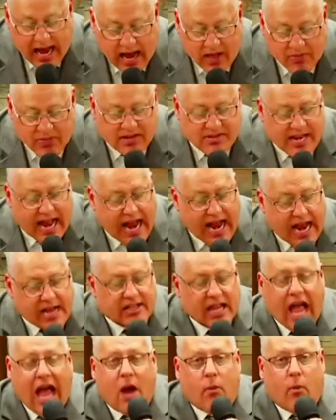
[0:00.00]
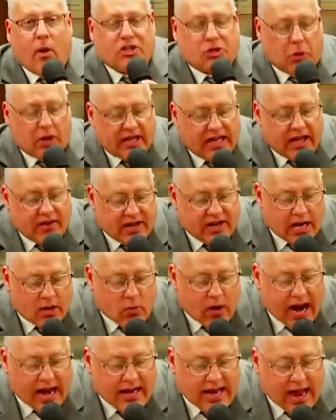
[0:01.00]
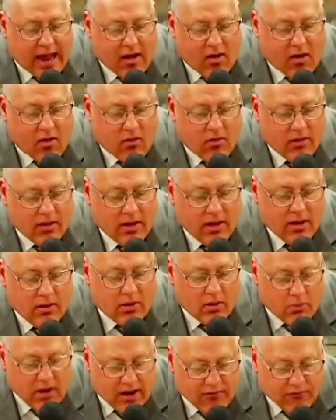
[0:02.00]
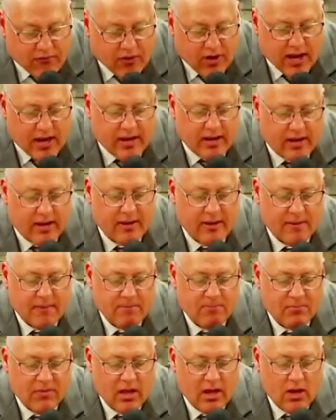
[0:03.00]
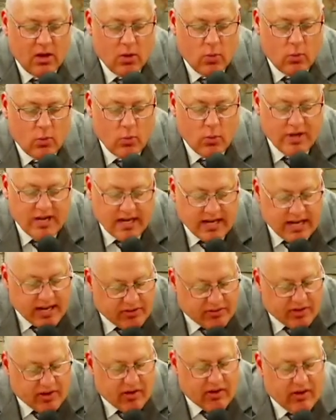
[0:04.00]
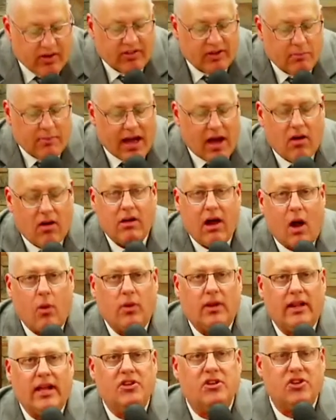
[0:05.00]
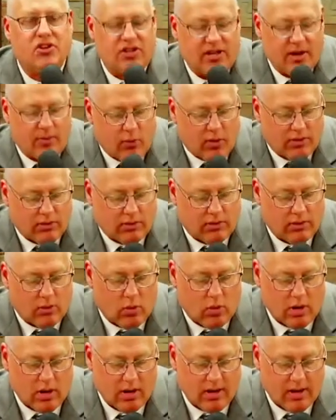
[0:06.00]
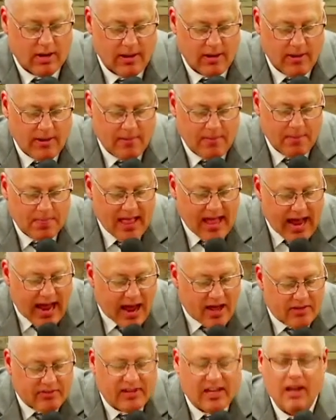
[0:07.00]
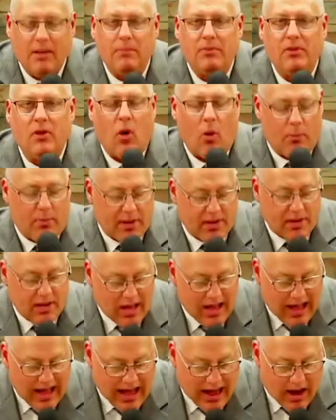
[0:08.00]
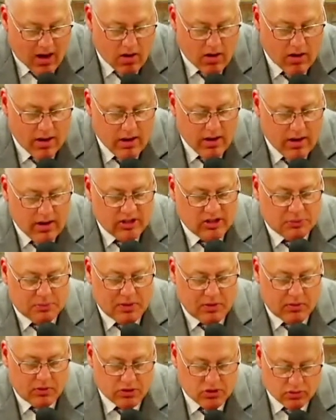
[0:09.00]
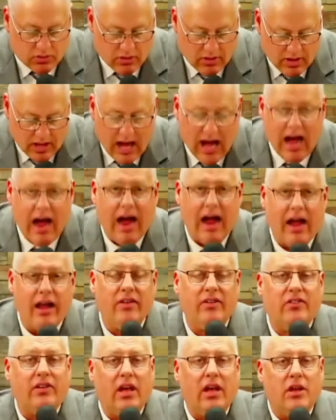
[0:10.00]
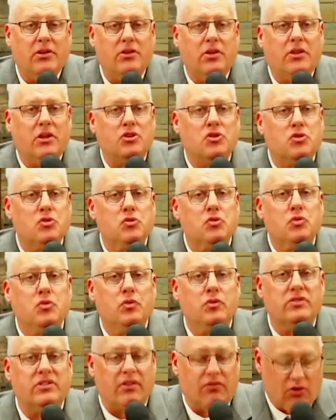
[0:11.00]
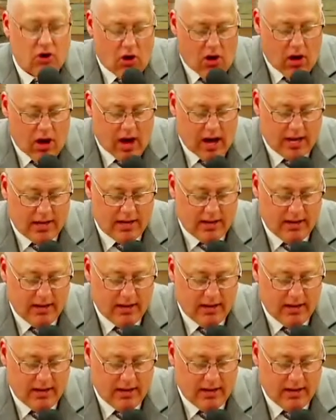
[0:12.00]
the days in which we're living in right now. Oh, my friend, we need to get serious about our relationship with the Lord. Ask Him to open our spiritual eyes to the truths of God